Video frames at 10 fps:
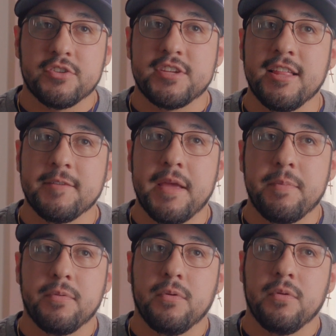you're telling
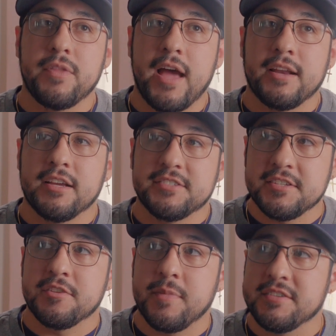people that a
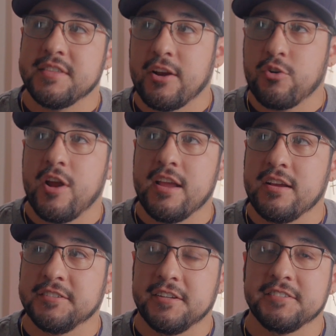system isn't that great
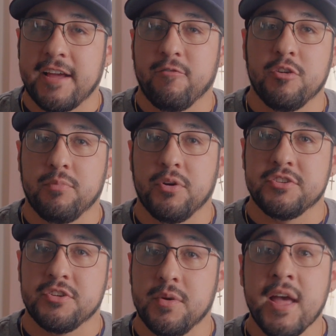because it doesn't have
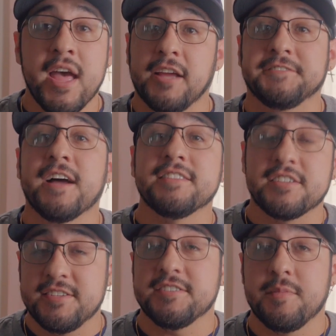1.2, it's not the
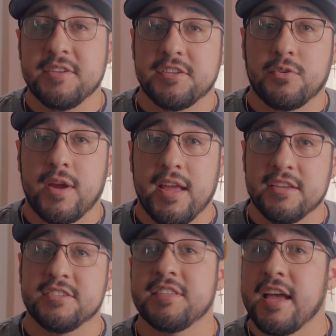system isn't great,
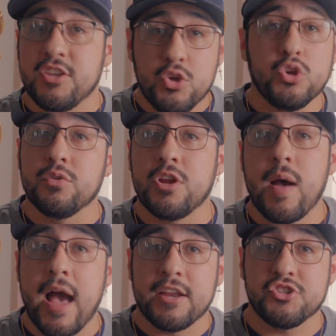it's just that you don't
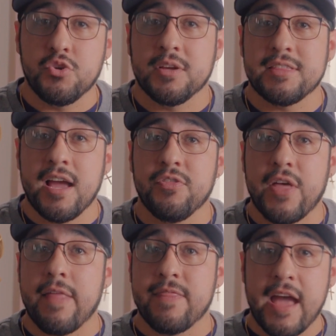know how to shoot without
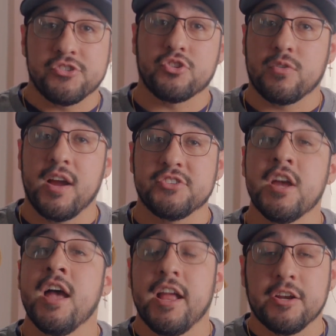that. That's your crutch.
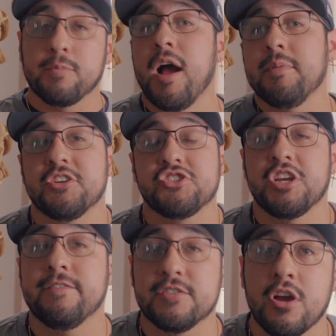And you're probably a
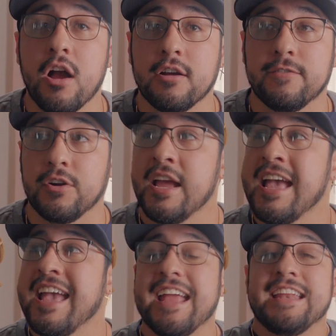shitty photographer
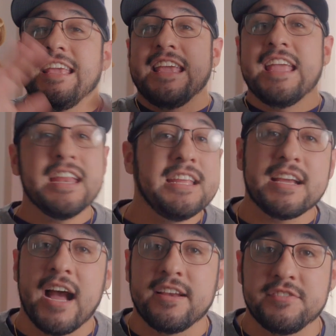in any
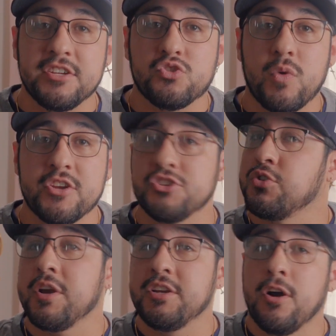kind of situation
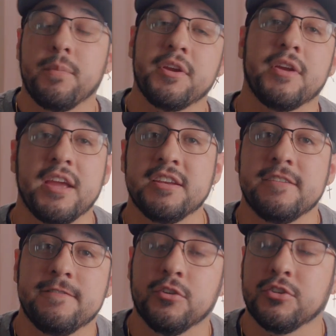to where you don't bring your
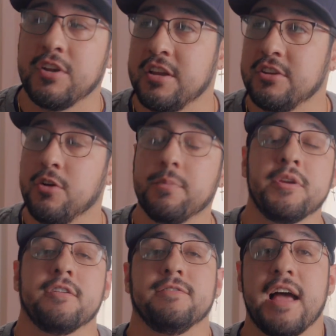ND filter and you don't
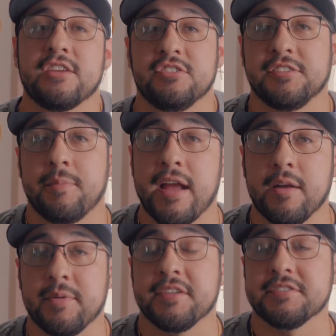bring your flashes to
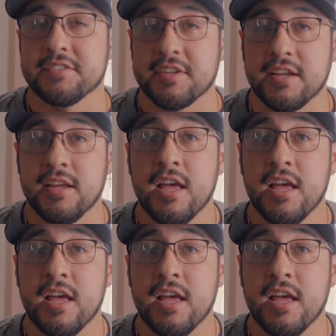back up against the sun.